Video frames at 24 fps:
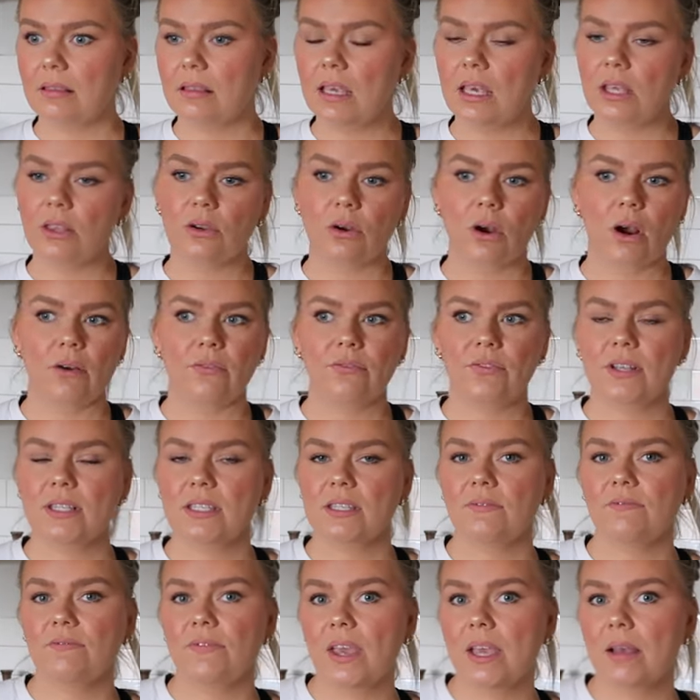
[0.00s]
either our
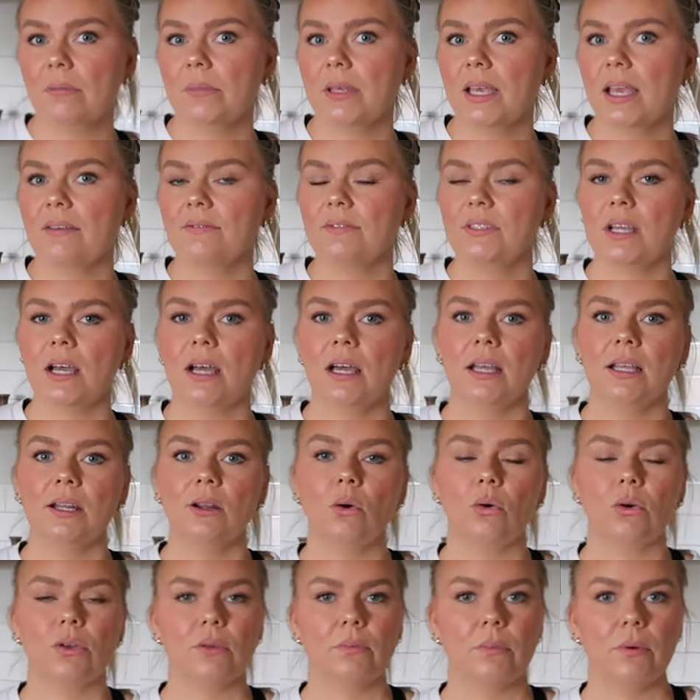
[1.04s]
friends and family have done
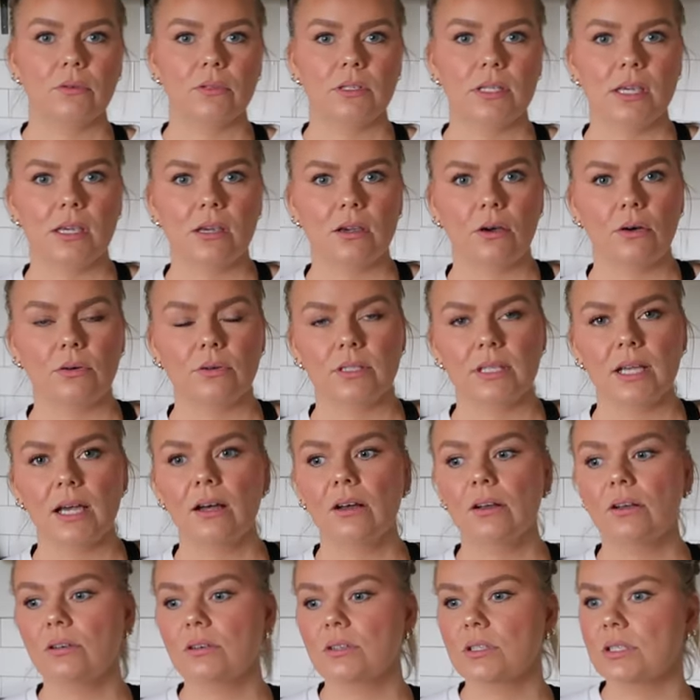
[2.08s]
or the boutique
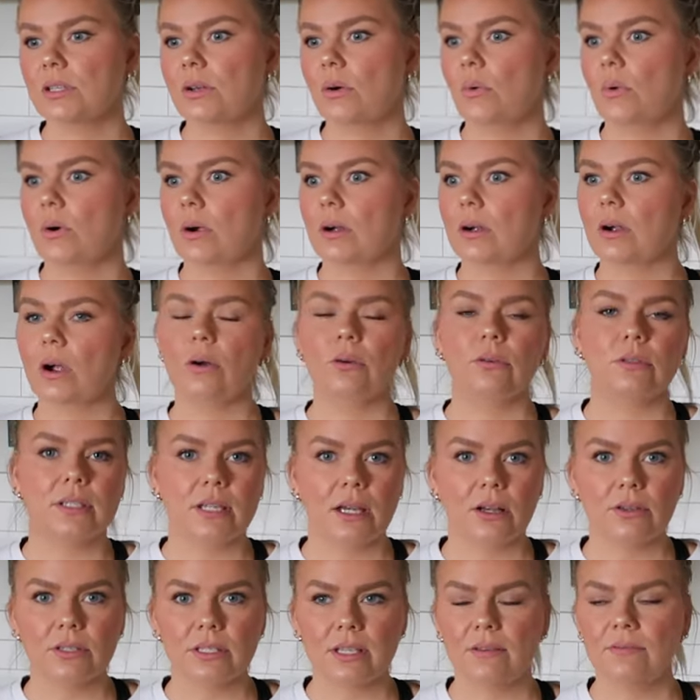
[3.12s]
hotels or
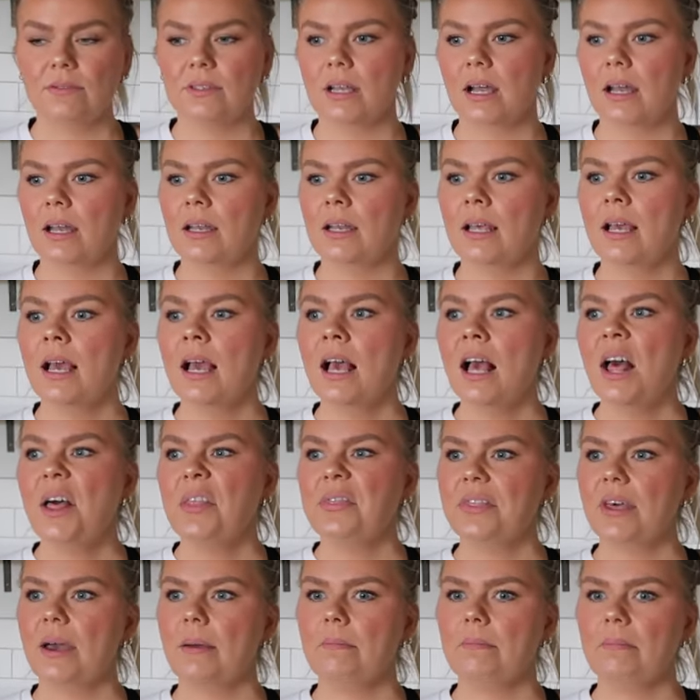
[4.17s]
hotels have done
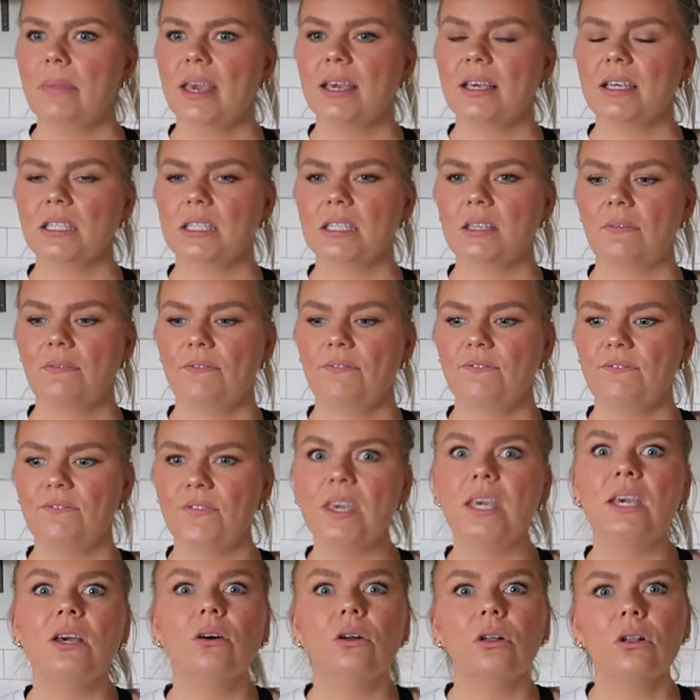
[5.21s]
that make us
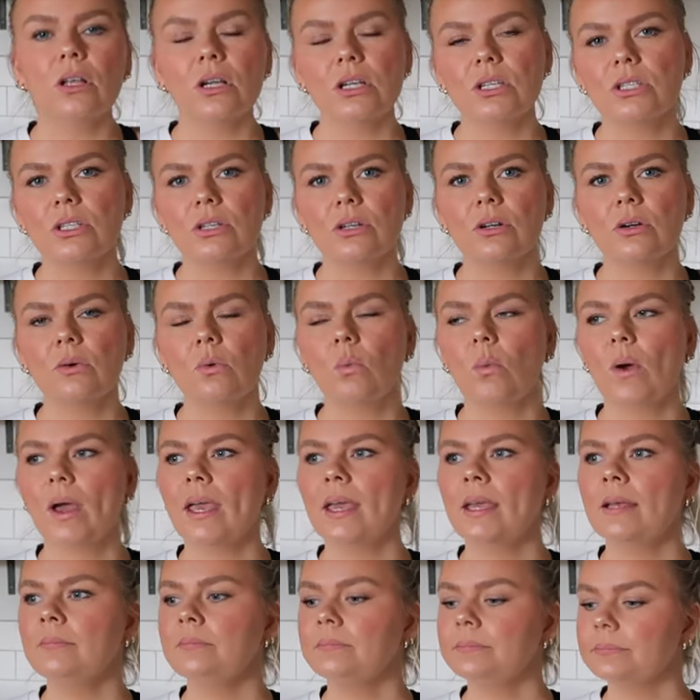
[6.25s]
feel a certain
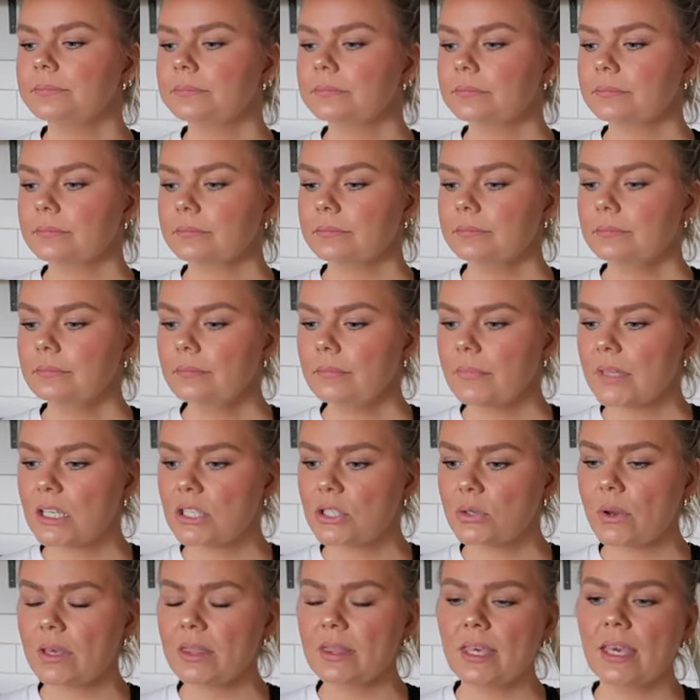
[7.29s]
way.
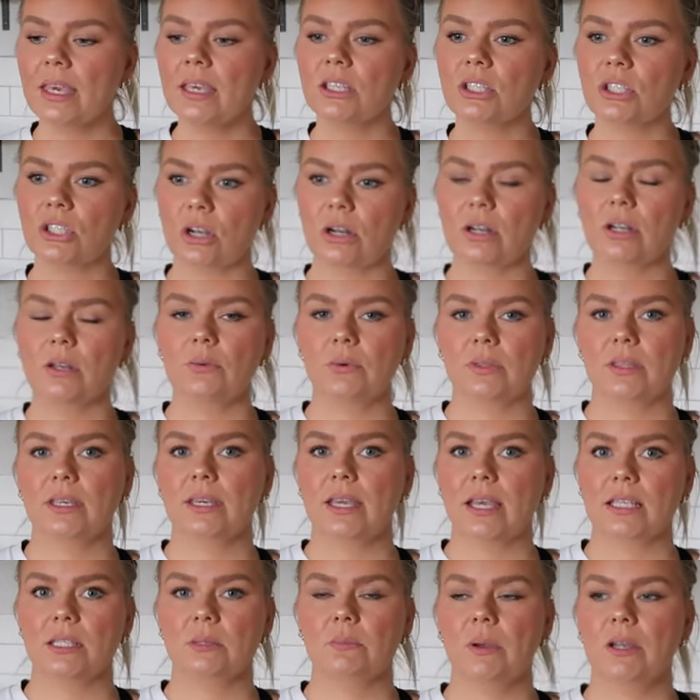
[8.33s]
So I think starting with a
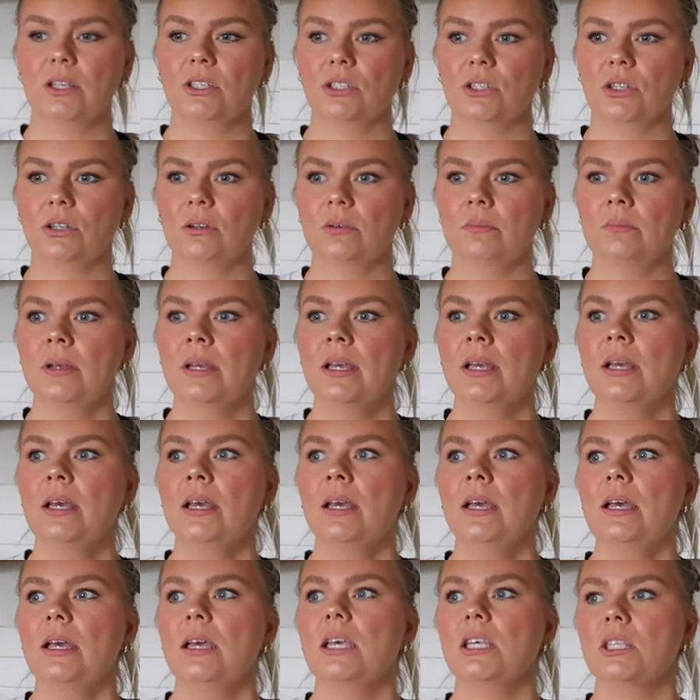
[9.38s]
guest bedroom
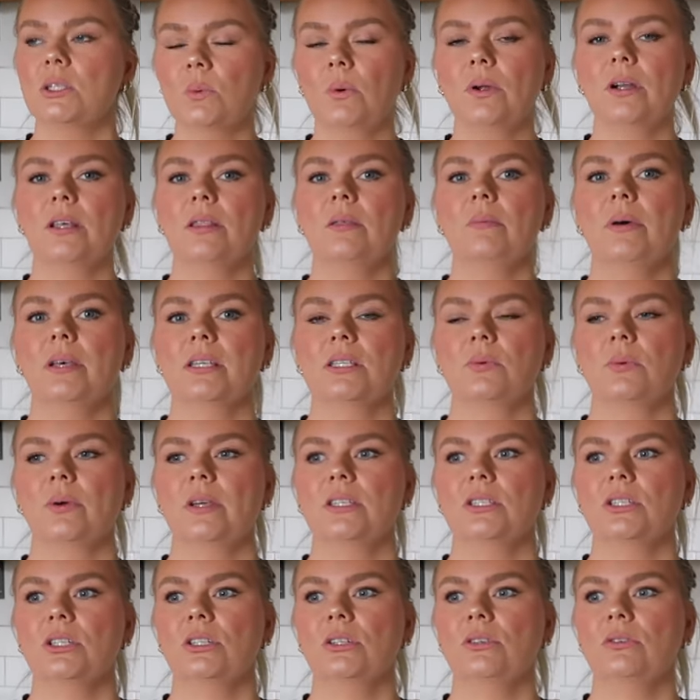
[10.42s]
is one of the best
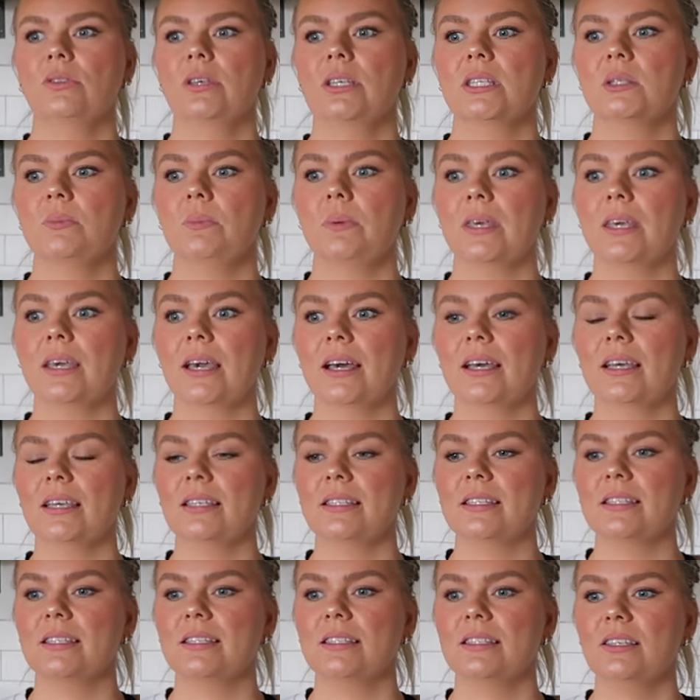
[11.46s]
ways to do this
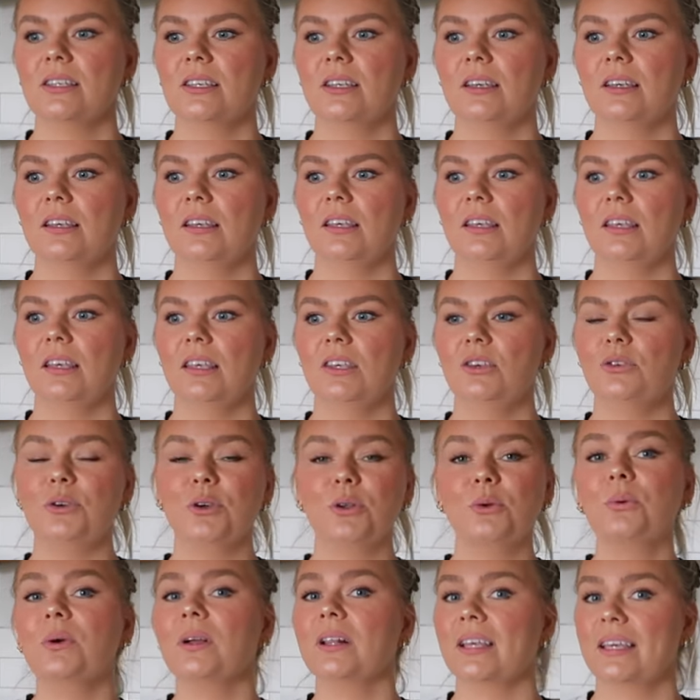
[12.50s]
because you
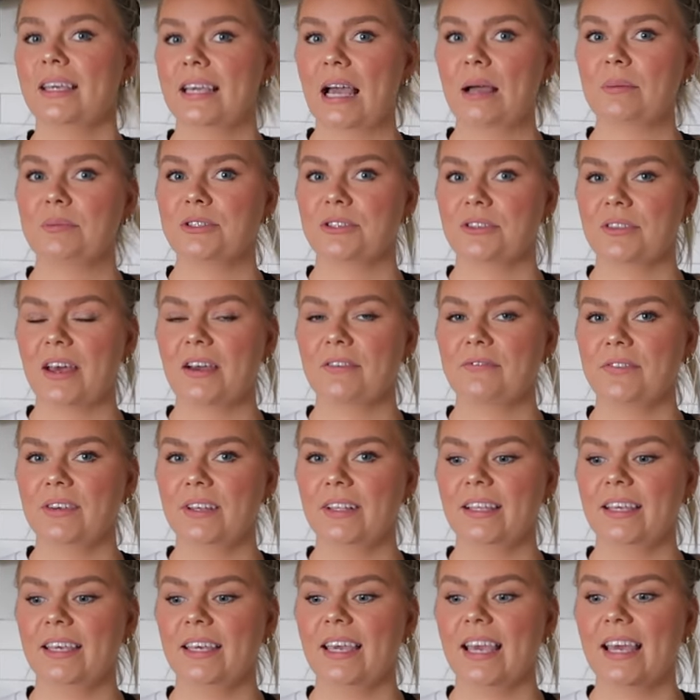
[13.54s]
can really capture that
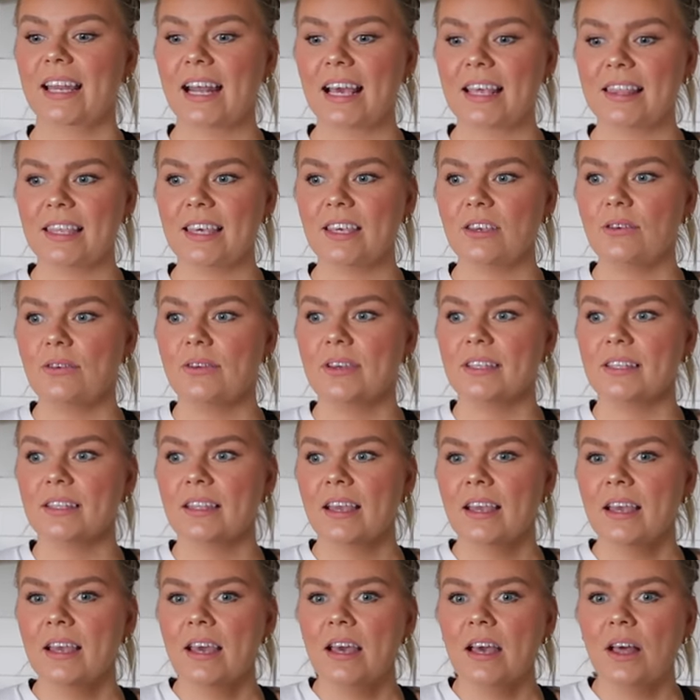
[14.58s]
feeling. And I think you
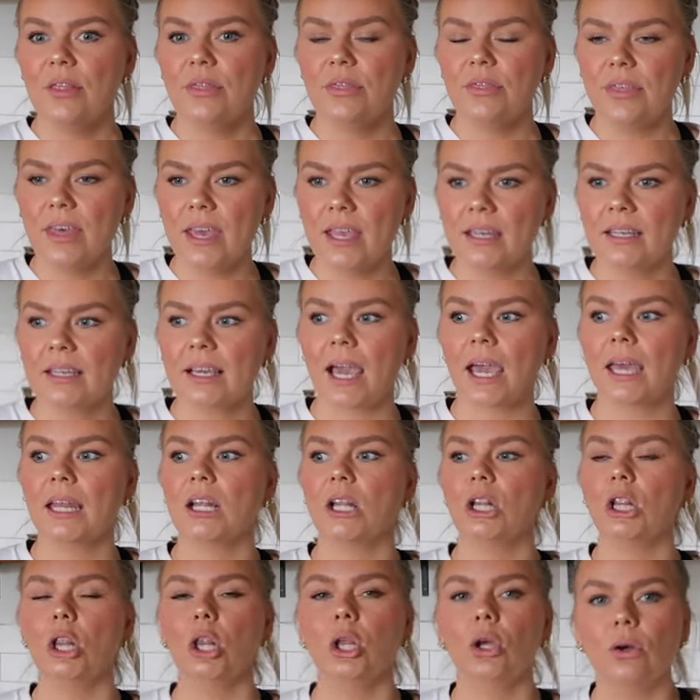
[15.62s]
can then kind
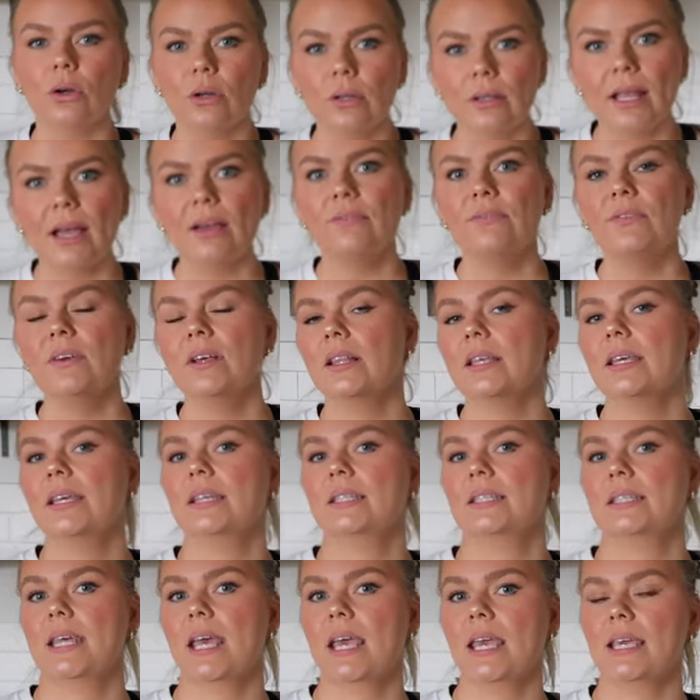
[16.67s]
of learn that feeling
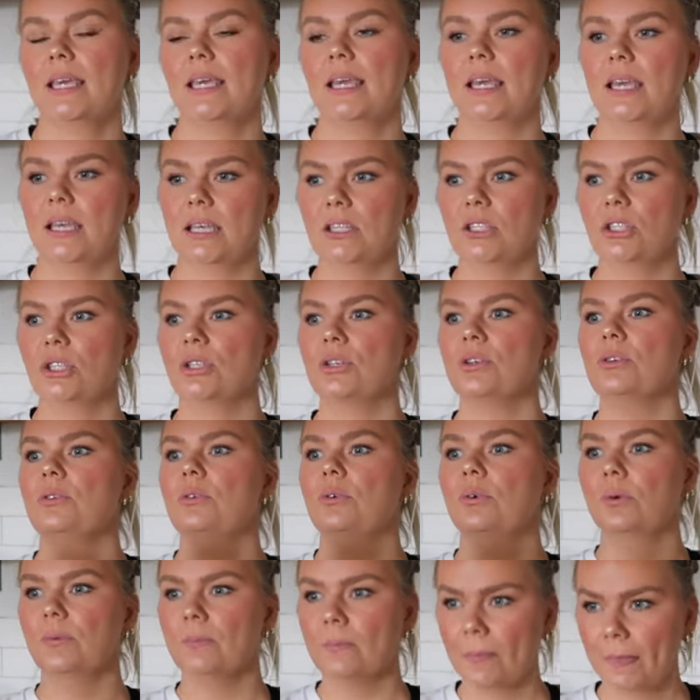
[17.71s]
and take it
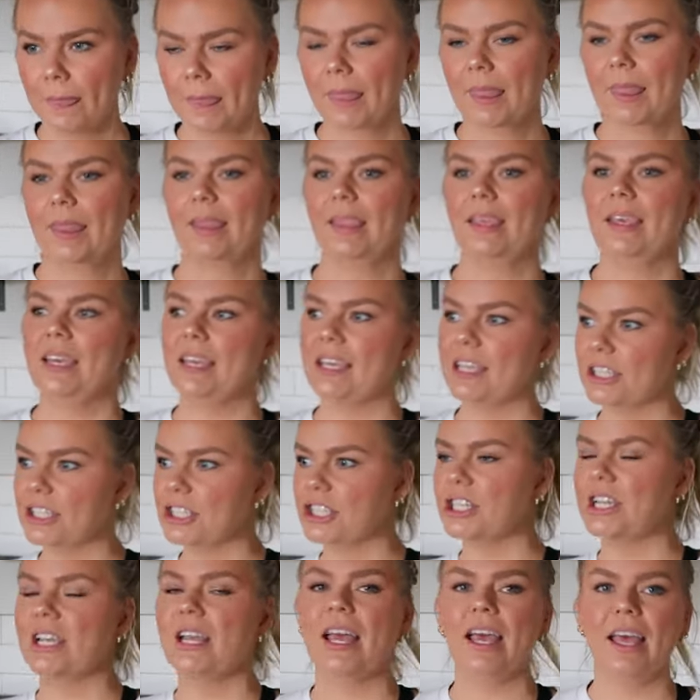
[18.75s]
into
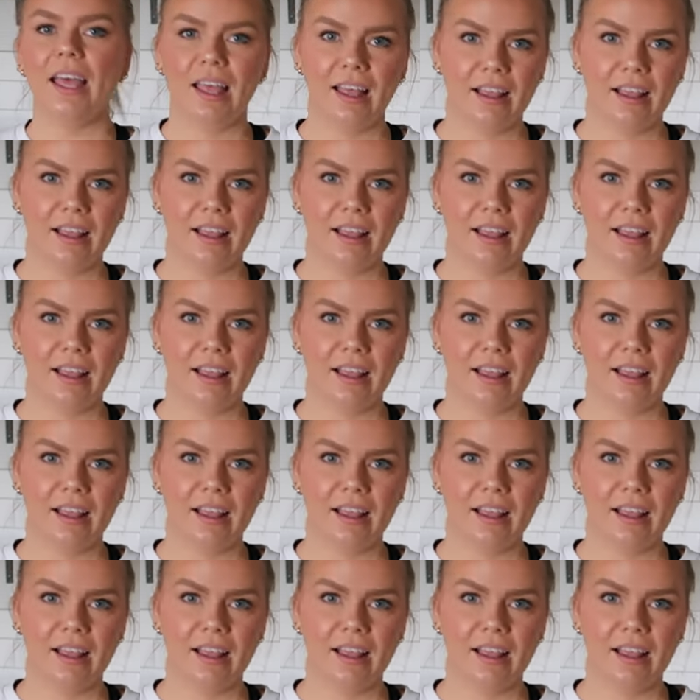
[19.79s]
each